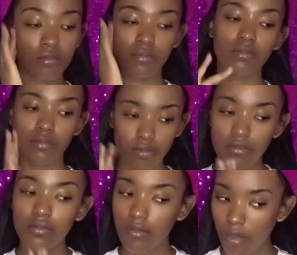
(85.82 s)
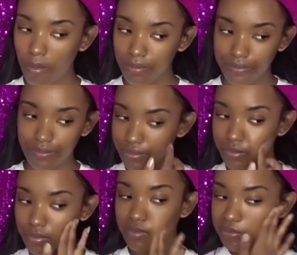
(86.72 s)
I hate breaking
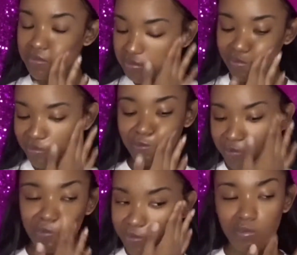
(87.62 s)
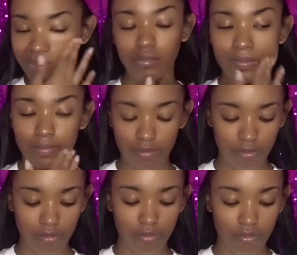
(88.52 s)
out, so this is like a really
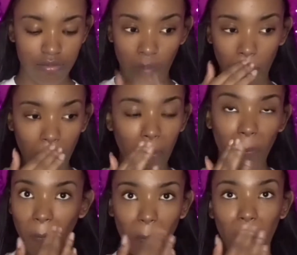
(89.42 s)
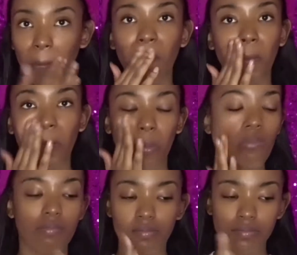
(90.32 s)
great tool to use before you put
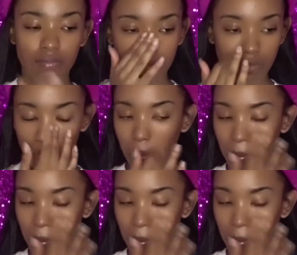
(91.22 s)
makeup on.